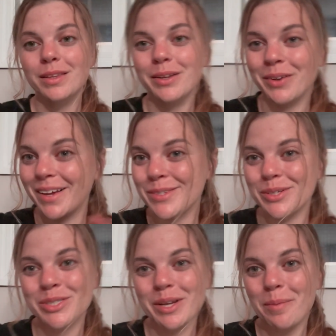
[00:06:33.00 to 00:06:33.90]
Okay, so I
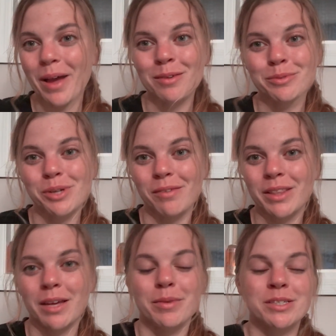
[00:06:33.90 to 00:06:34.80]
just got back from driving
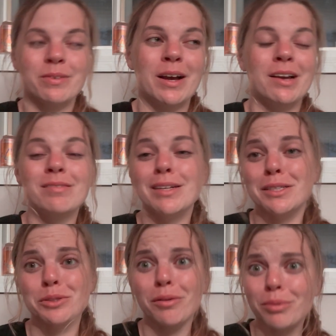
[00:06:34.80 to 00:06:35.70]
the MX-5 and it
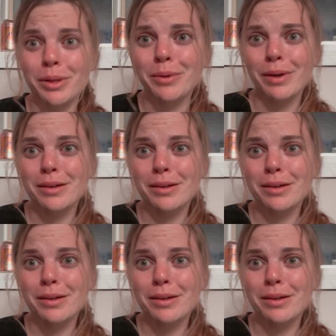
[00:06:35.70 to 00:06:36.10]
drove really well,